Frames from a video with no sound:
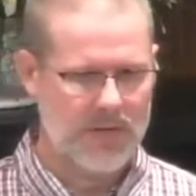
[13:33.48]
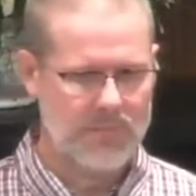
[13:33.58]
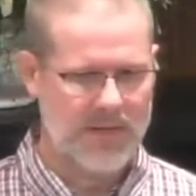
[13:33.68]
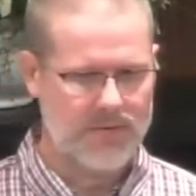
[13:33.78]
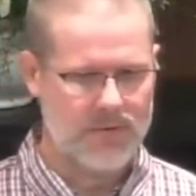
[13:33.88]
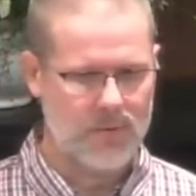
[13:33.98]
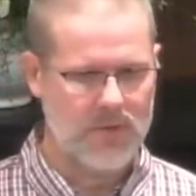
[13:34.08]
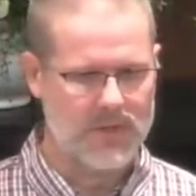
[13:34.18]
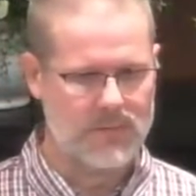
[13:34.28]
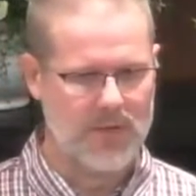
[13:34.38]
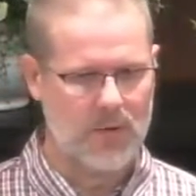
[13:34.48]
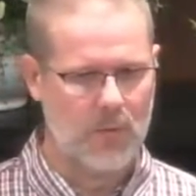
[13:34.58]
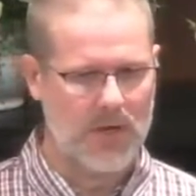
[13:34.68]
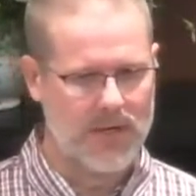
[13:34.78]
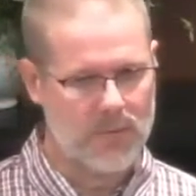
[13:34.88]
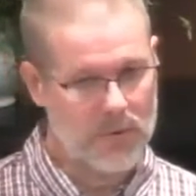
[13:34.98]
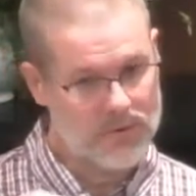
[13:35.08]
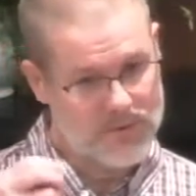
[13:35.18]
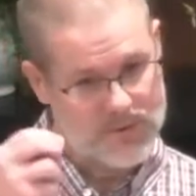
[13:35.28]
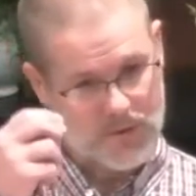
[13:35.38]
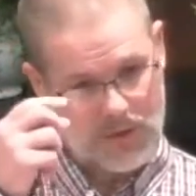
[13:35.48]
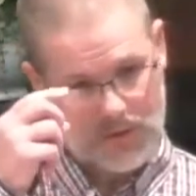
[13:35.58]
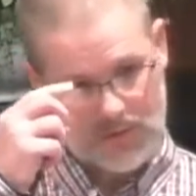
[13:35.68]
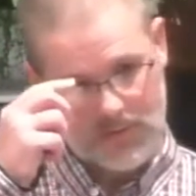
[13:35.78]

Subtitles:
by Matthew West about why he wrote this song.